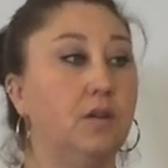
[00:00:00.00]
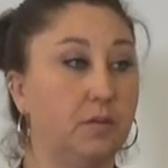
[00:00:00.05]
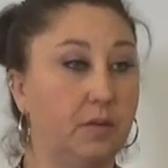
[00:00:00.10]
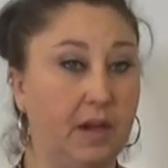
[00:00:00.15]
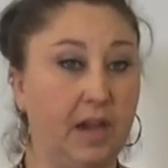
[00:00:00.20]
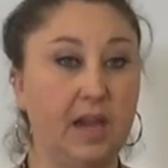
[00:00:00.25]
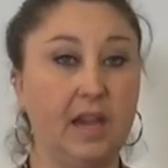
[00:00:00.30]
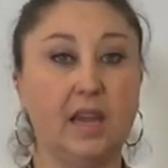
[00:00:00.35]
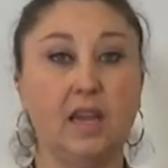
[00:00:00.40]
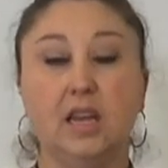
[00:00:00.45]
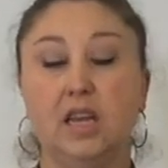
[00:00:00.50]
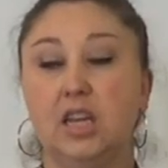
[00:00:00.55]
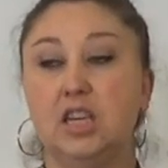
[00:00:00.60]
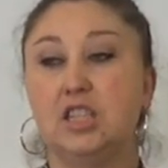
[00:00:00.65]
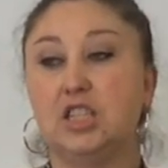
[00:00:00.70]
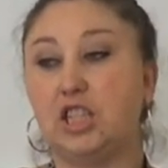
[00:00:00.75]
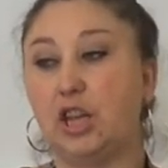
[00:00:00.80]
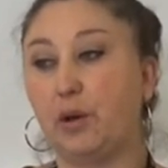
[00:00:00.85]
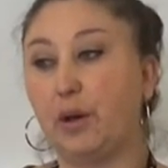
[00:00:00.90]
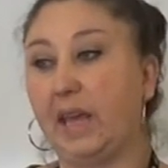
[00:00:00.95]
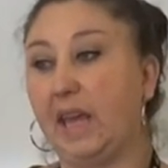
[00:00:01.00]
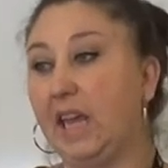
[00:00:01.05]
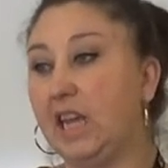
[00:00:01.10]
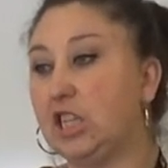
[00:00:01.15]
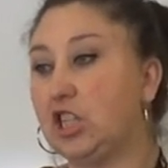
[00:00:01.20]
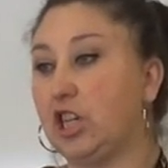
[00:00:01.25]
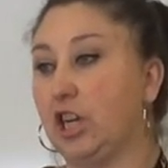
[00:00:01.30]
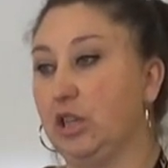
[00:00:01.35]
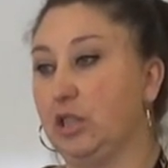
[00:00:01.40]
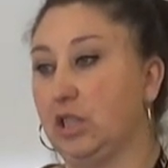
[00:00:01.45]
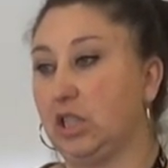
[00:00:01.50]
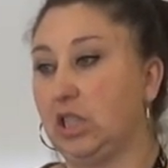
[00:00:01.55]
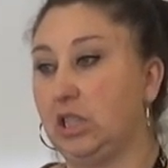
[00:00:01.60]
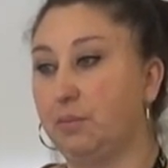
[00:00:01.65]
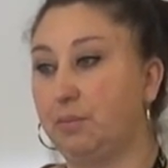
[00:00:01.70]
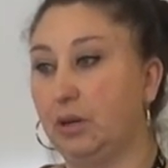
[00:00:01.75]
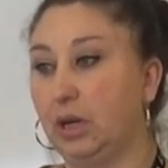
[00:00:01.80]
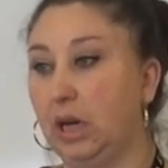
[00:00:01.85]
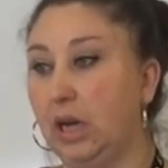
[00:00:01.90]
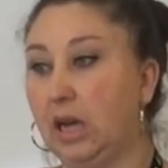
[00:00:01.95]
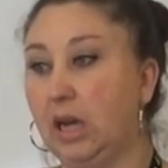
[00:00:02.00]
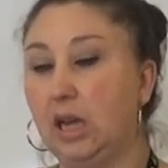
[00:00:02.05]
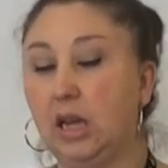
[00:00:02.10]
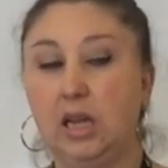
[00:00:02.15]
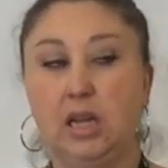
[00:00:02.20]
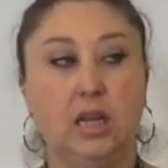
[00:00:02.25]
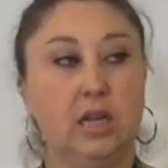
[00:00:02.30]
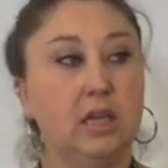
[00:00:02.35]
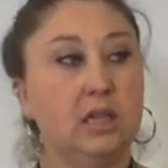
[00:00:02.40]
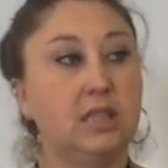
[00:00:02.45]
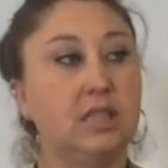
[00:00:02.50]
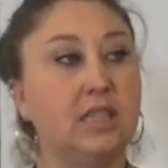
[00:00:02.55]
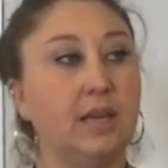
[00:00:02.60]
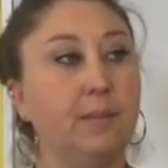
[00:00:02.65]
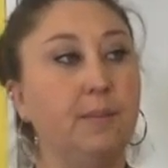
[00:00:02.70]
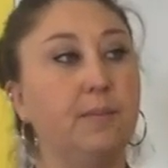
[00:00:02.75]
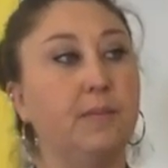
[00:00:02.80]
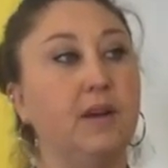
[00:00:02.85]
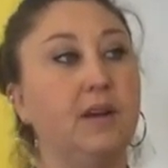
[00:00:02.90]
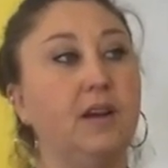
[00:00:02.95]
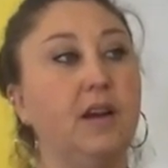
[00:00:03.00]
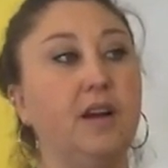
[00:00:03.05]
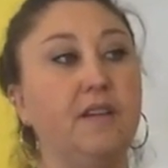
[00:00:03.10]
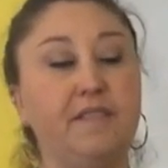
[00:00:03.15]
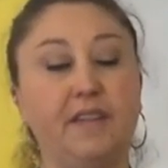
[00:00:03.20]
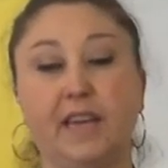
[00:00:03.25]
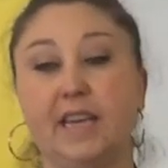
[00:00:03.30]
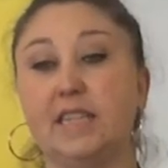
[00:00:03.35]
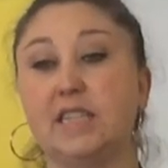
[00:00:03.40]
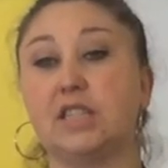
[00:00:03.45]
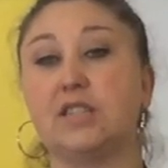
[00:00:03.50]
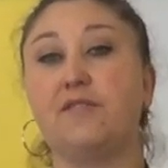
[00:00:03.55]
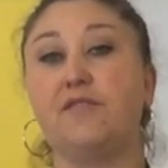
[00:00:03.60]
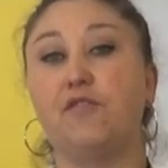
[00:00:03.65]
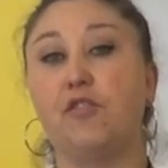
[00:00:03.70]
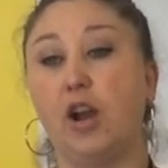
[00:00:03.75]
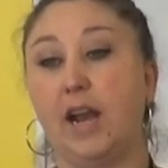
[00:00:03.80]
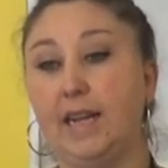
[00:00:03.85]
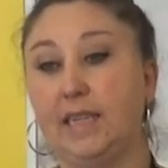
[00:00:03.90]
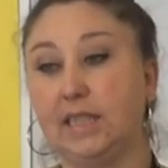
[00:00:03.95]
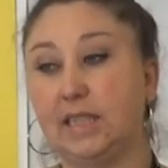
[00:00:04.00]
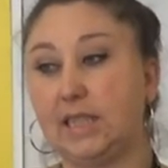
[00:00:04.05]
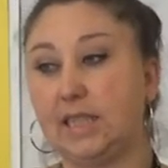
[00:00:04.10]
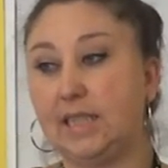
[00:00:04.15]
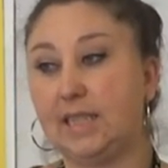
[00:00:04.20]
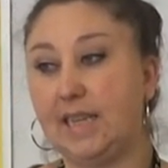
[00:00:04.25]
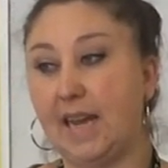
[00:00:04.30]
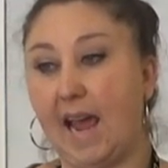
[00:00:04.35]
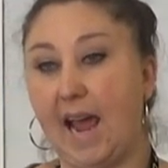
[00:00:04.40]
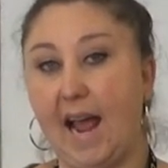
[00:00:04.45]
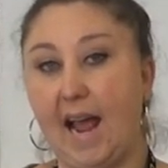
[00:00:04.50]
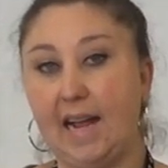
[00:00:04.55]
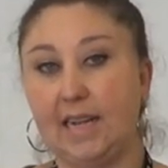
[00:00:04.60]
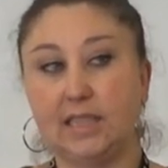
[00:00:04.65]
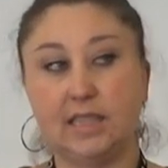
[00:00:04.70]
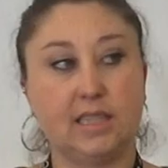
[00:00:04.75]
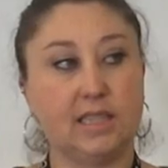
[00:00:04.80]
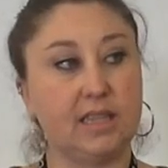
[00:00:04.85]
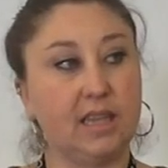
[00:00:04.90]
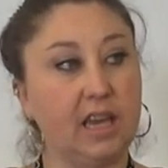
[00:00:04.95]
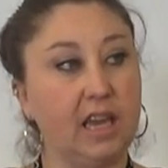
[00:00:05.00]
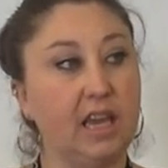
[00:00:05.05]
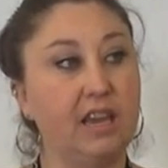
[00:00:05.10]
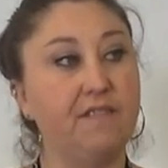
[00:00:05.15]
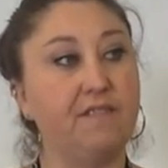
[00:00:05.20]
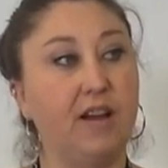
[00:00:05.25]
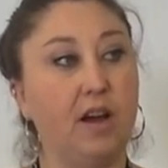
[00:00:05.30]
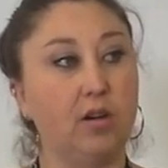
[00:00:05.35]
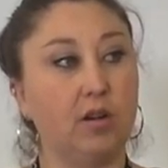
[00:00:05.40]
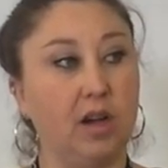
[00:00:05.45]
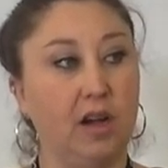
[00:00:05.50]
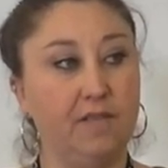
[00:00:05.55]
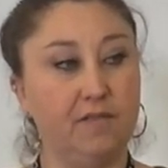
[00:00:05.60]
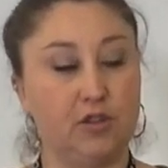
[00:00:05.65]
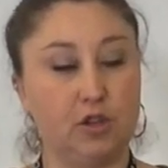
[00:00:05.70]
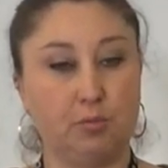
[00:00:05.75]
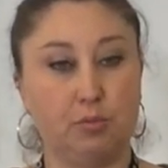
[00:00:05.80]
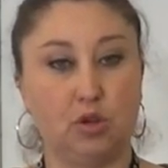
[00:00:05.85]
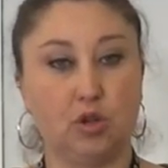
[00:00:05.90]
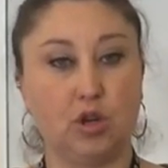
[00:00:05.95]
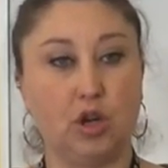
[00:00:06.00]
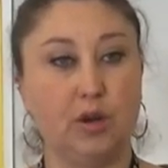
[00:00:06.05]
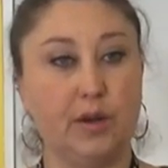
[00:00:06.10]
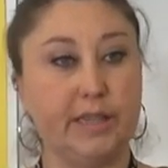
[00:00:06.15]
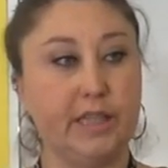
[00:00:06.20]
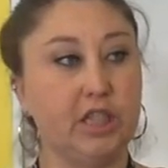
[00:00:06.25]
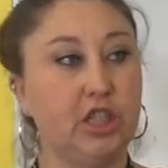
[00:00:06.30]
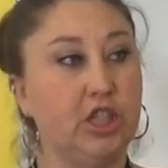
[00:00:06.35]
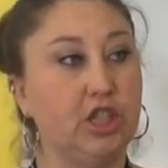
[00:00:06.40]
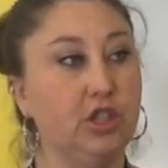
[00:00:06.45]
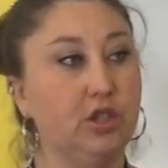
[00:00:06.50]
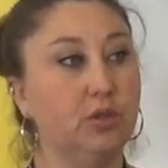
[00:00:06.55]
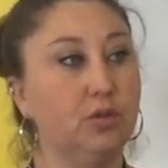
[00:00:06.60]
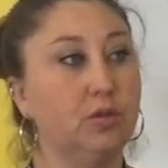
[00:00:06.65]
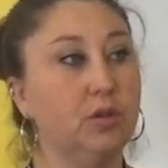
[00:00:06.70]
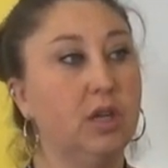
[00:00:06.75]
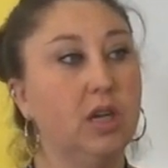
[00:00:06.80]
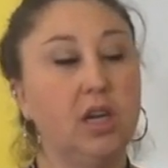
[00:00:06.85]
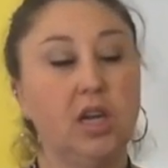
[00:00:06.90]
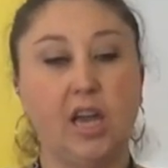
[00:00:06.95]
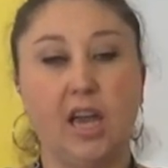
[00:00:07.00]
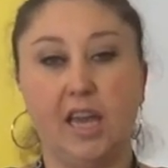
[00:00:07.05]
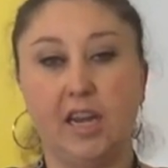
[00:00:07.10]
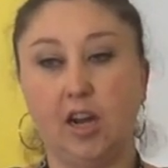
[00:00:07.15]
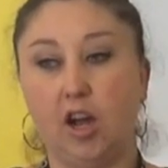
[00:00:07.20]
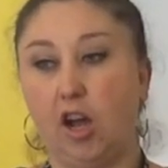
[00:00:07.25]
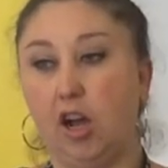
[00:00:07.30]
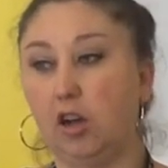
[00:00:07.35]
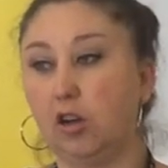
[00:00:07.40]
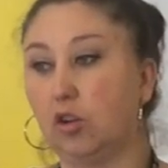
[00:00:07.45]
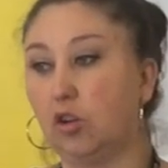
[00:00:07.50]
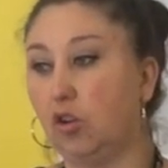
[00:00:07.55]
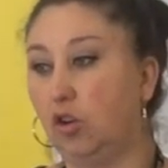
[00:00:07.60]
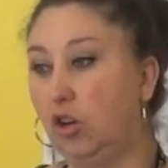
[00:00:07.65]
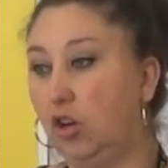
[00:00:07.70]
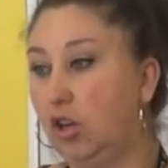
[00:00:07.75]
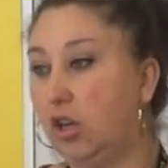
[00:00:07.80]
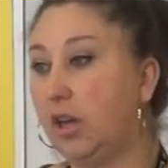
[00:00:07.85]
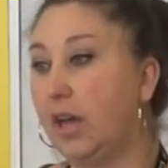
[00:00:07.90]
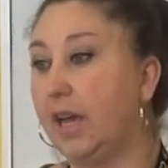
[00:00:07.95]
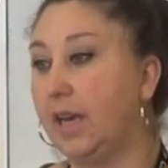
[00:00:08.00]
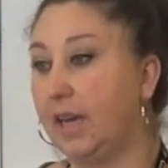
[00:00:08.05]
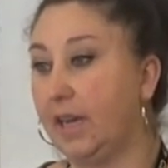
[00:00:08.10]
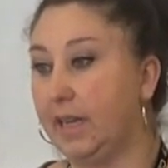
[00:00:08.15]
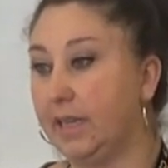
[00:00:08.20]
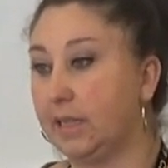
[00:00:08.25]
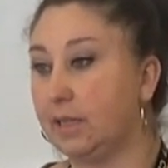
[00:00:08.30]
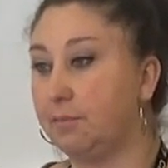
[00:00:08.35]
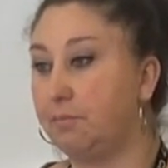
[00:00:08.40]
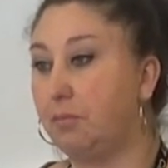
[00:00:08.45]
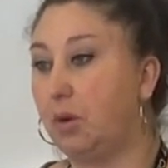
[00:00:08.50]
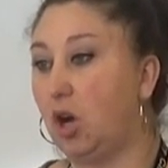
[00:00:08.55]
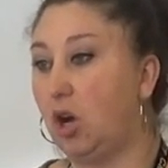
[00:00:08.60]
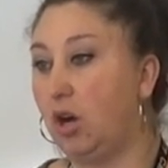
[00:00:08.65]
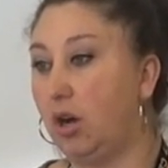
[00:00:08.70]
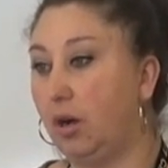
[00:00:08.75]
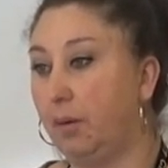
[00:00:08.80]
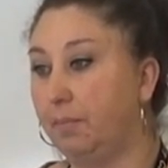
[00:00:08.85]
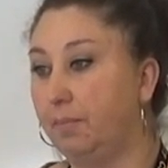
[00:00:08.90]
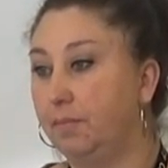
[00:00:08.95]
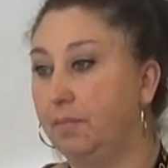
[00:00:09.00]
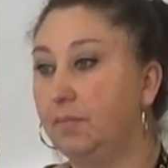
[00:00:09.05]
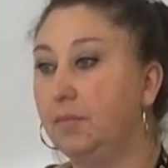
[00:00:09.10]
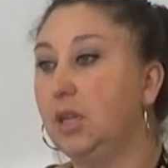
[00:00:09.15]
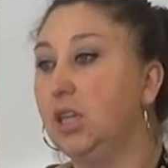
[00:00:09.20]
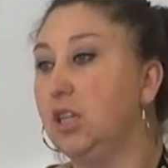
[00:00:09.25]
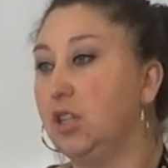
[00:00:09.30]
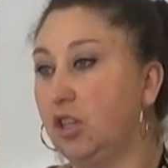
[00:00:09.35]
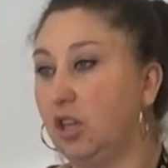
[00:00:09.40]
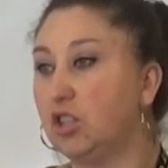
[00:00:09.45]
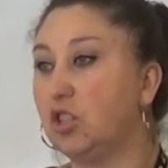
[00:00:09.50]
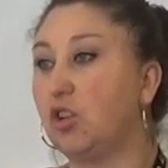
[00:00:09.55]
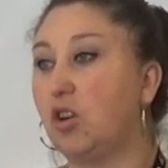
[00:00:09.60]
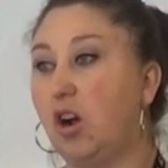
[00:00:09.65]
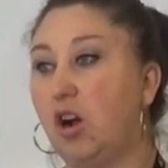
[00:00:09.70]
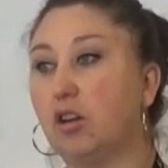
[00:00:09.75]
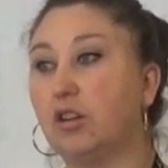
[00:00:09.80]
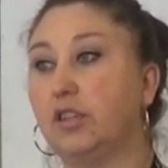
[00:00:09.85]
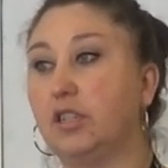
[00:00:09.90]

Okay. So he chose to put some of his friends' dads that he felt comfortable going to an uncle, and his mom. Those are all